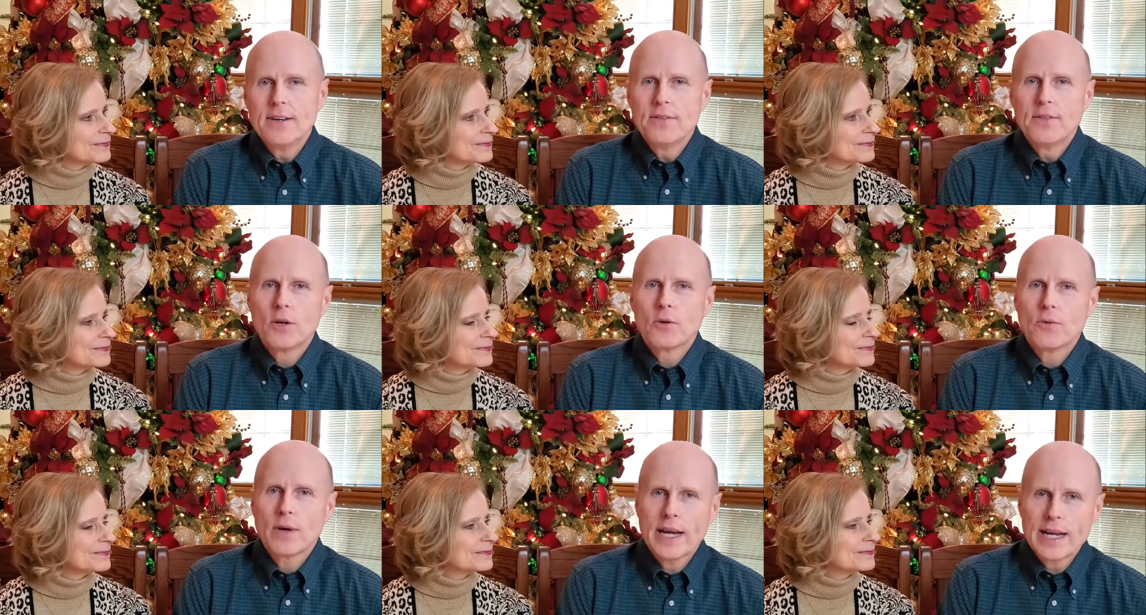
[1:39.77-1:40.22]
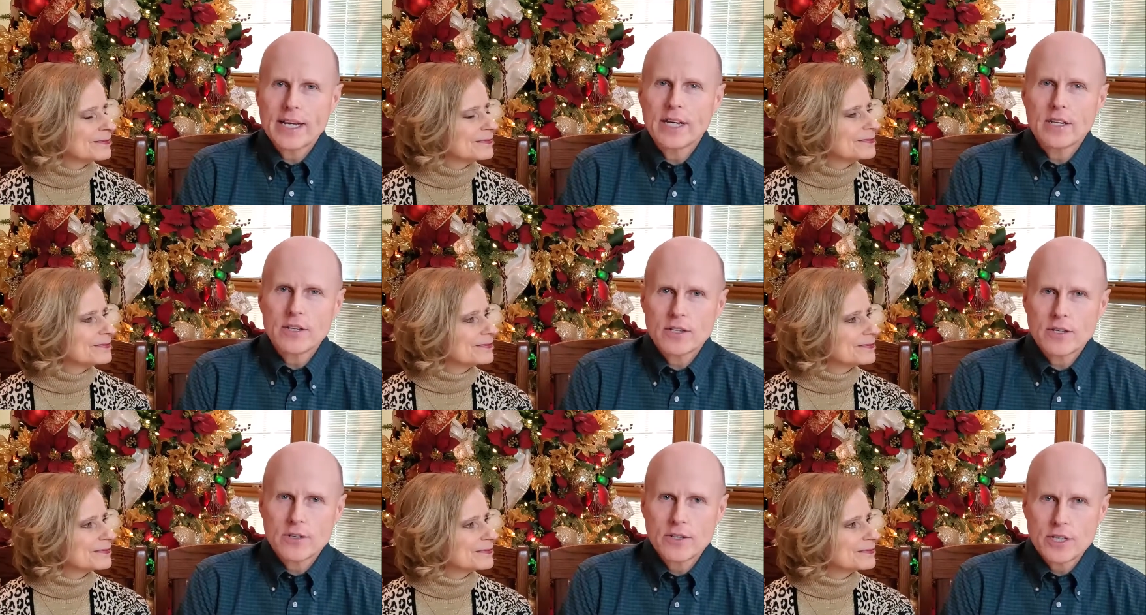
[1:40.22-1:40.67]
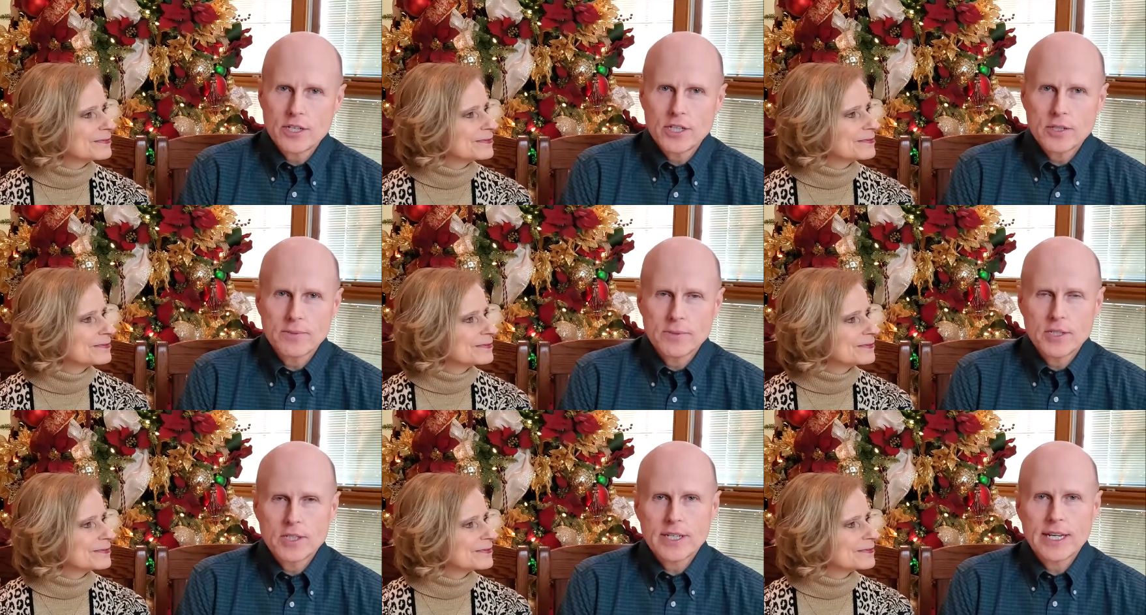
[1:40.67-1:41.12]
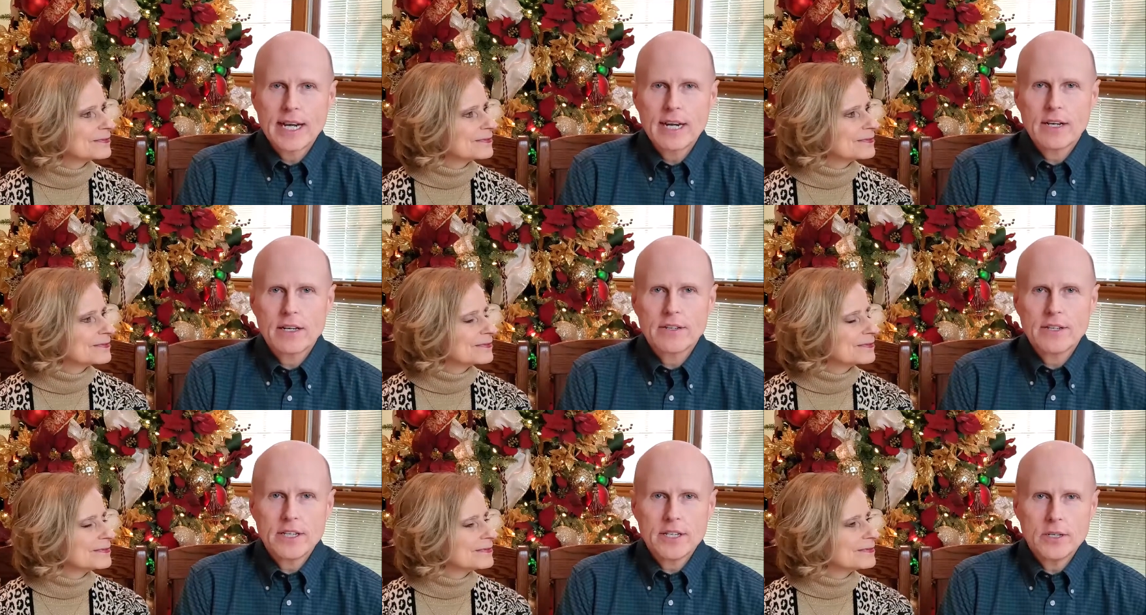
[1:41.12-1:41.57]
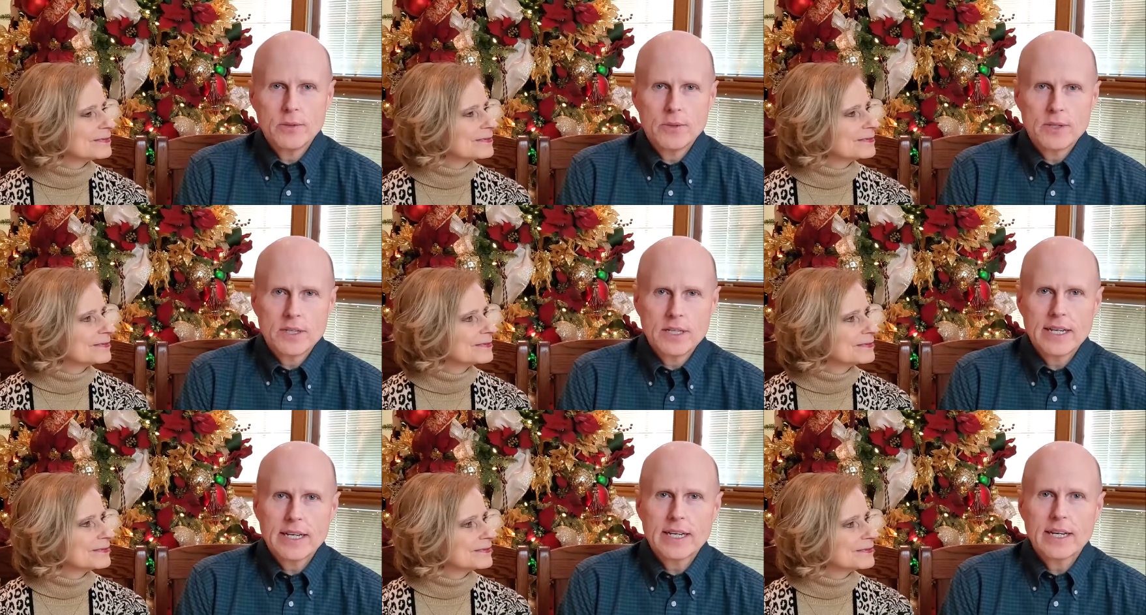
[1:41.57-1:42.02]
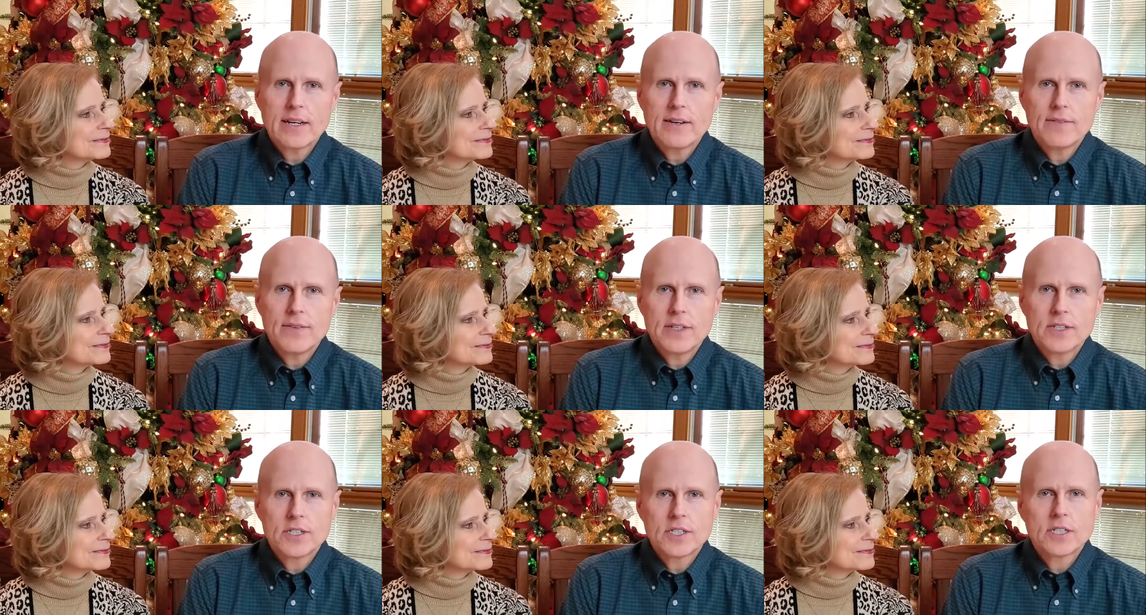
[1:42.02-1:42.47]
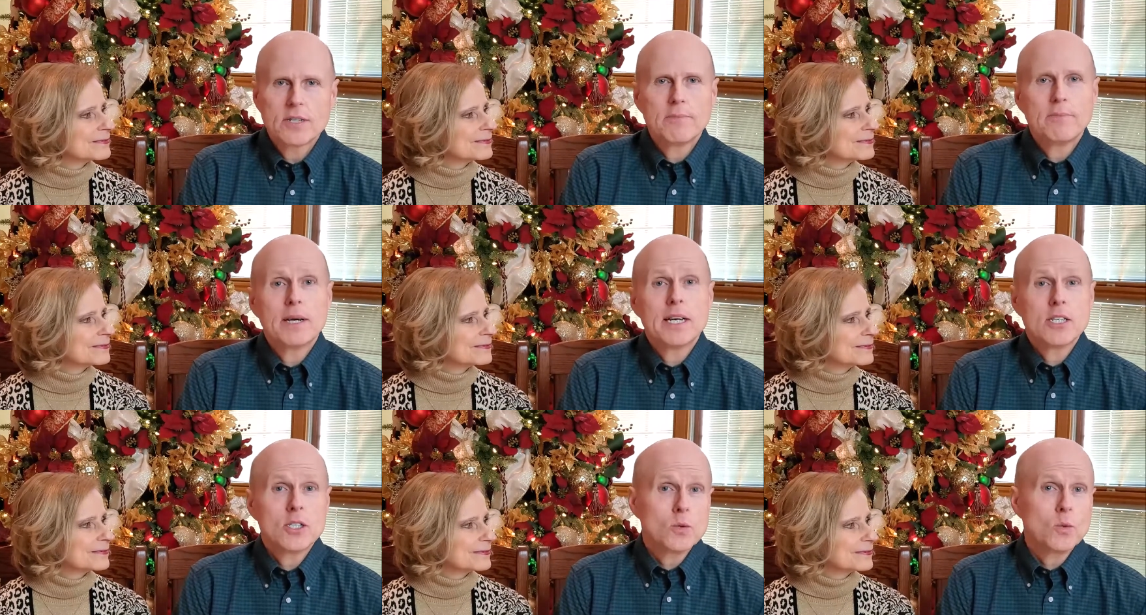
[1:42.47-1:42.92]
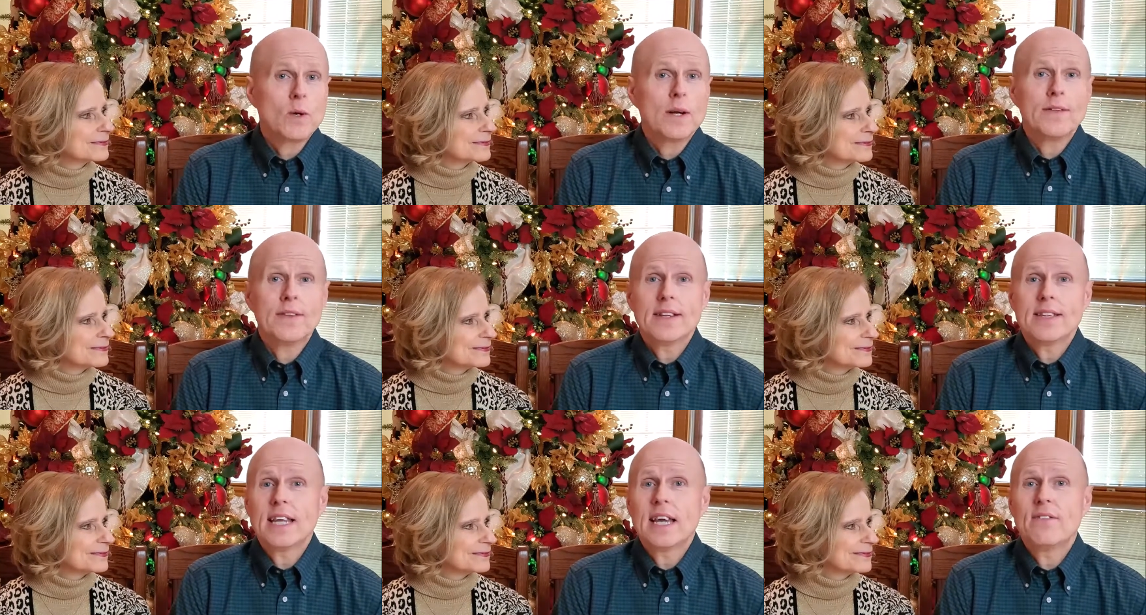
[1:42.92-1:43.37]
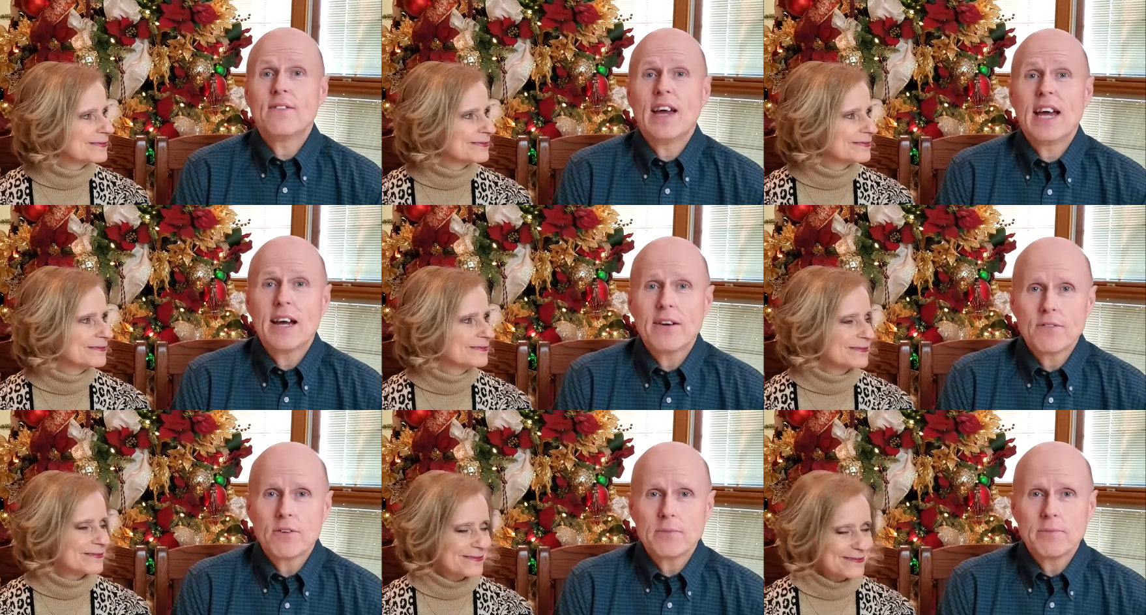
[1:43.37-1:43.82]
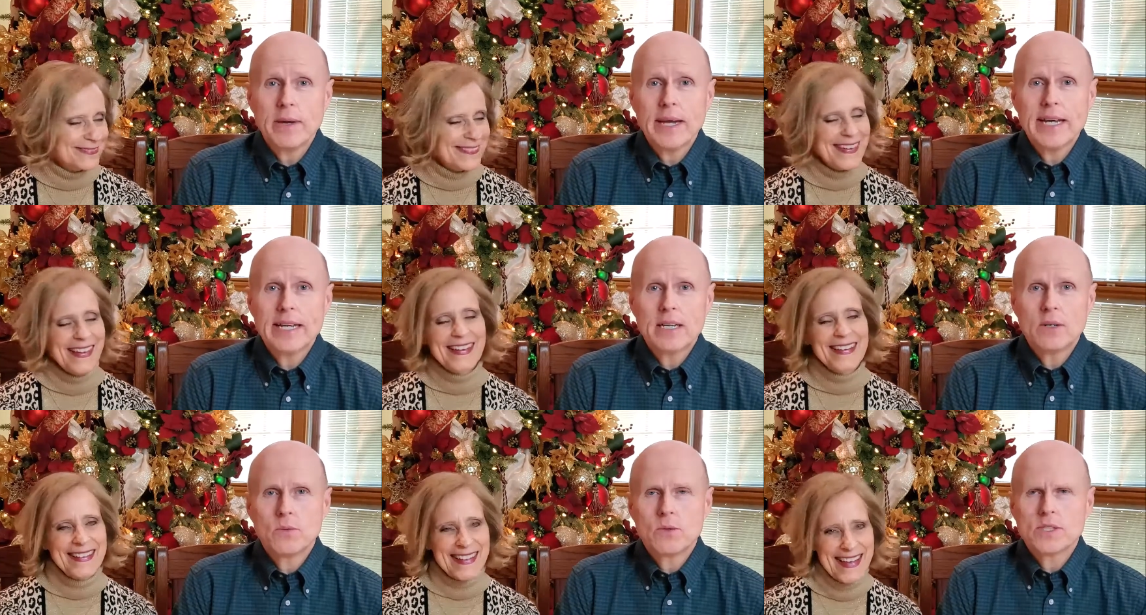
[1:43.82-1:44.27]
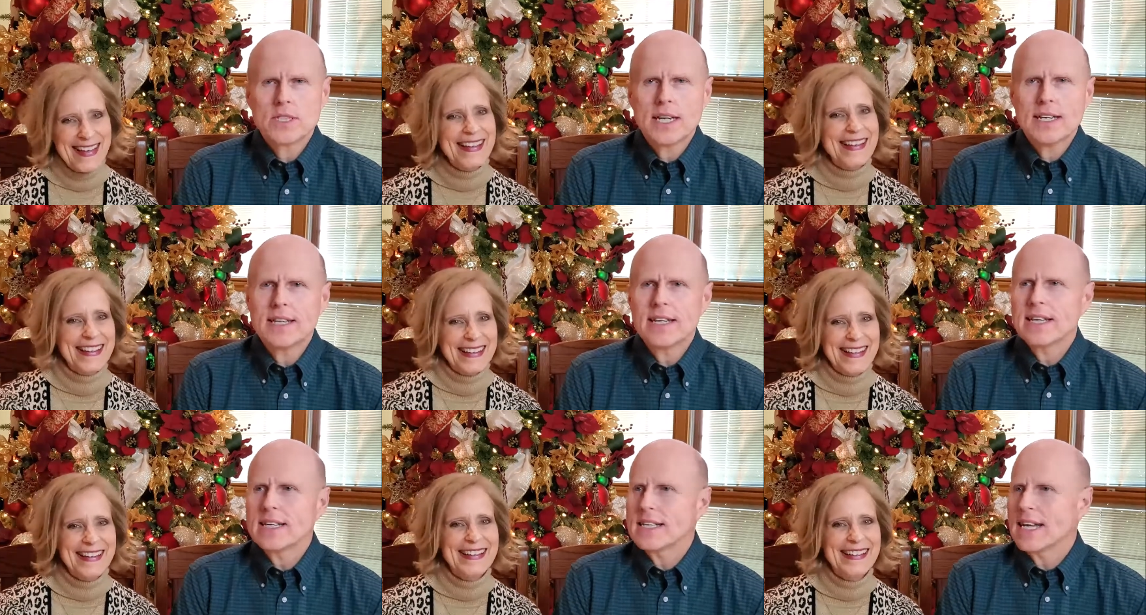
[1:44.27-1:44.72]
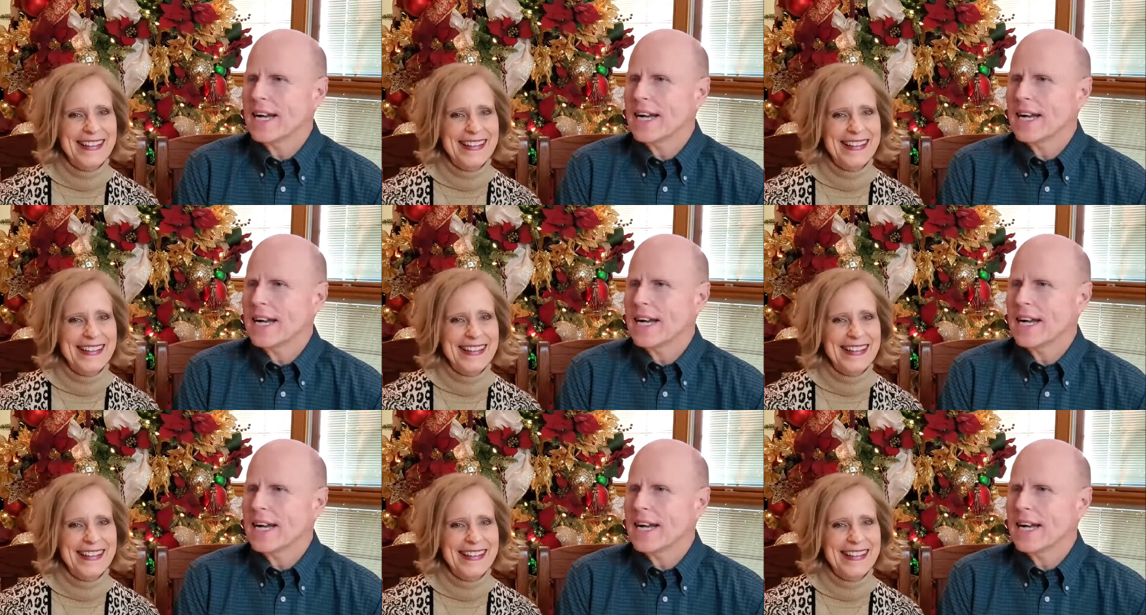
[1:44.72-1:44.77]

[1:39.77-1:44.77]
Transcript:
Speaker 1: the regular Christmas carol that you would think of. It's the best one that they've ever made. It was, I think,